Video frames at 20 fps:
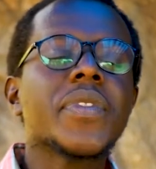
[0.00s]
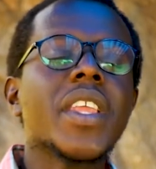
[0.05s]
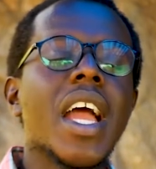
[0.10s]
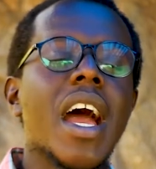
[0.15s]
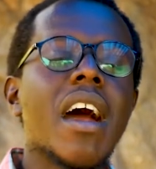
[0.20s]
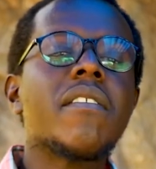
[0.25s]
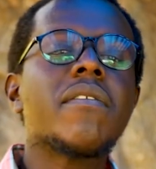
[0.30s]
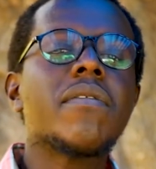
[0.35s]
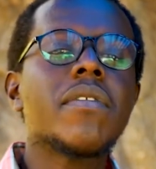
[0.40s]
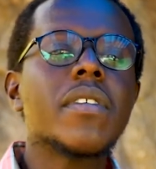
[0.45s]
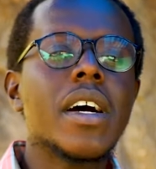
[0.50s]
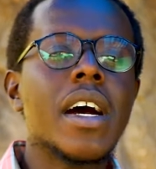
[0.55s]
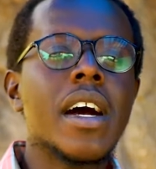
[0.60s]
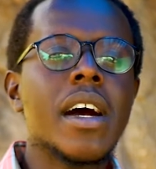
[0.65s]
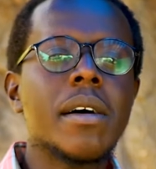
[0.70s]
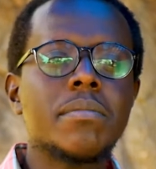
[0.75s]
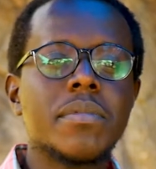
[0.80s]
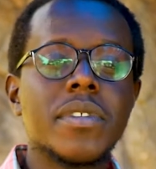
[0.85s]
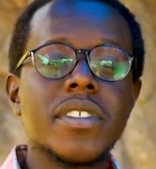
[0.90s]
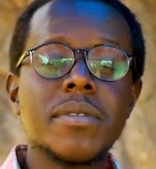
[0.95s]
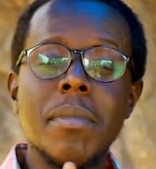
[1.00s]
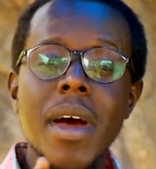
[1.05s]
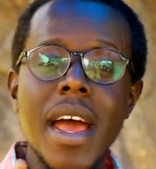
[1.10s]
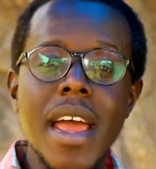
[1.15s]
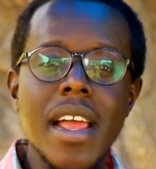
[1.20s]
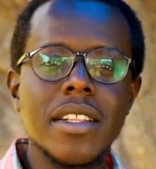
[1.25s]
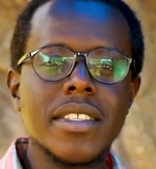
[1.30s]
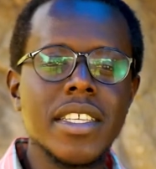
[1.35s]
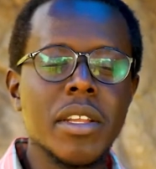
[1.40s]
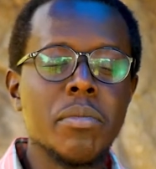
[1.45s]
have
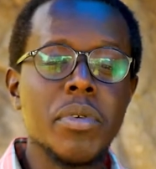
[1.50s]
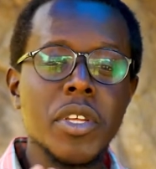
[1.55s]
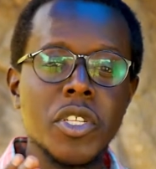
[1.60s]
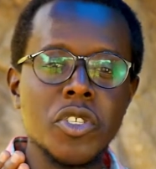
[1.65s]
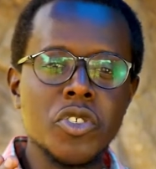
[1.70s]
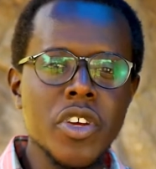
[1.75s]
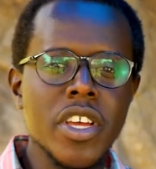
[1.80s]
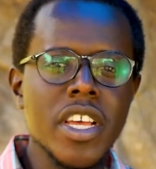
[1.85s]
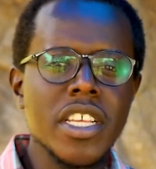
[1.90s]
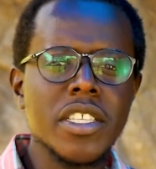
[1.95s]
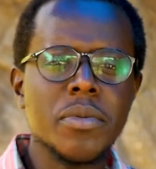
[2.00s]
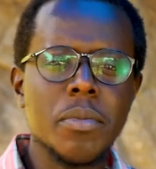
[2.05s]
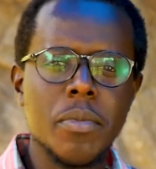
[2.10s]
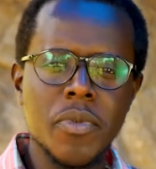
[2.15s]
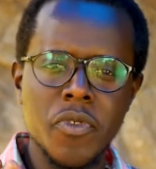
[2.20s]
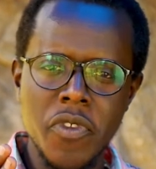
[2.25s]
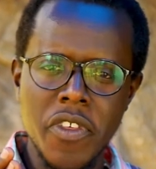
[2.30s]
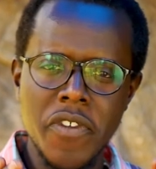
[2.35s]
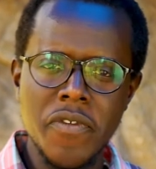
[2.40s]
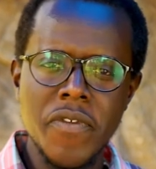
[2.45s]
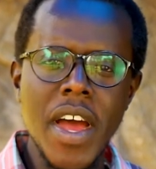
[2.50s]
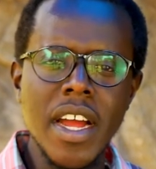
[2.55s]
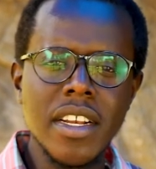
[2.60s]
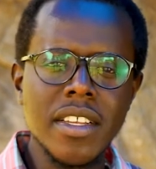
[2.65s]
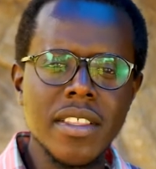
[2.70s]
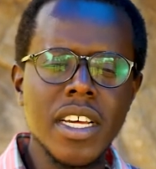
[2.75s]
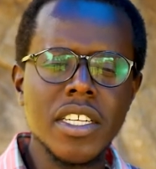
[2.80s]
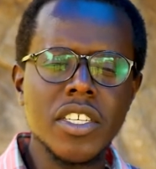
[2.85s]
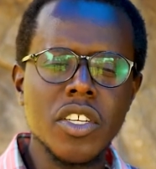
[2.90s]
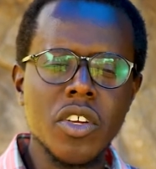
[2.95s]
smiles and be joyous to the
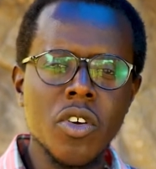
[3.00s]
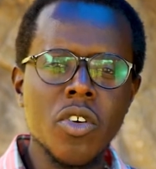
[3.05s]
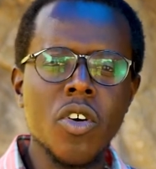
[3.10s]
fact that